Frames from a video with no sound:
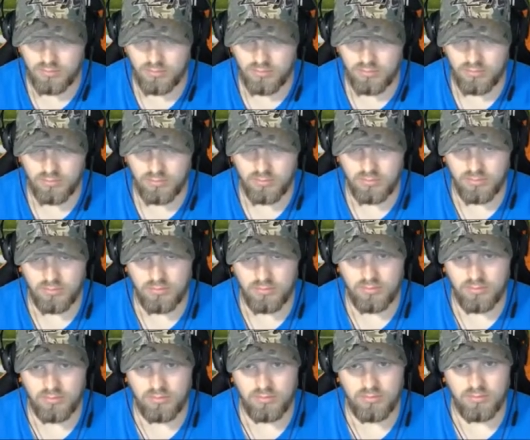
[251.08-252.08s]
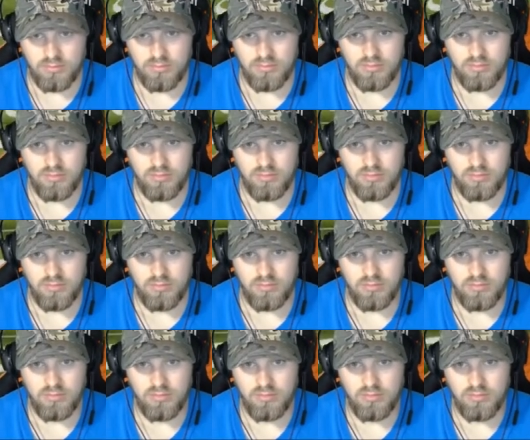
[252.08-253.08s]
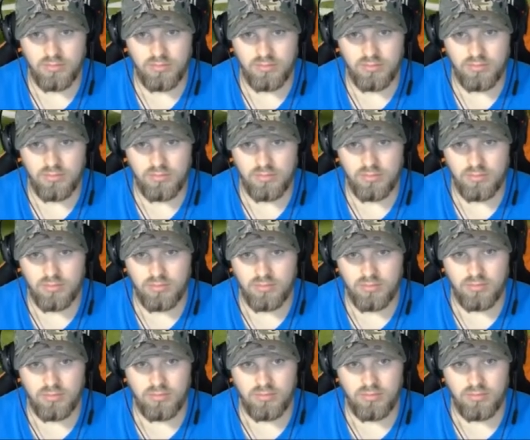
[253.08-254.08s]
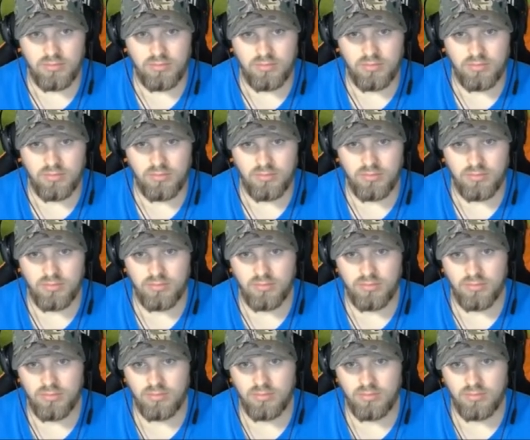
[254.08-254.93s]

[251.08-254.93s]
[no speech]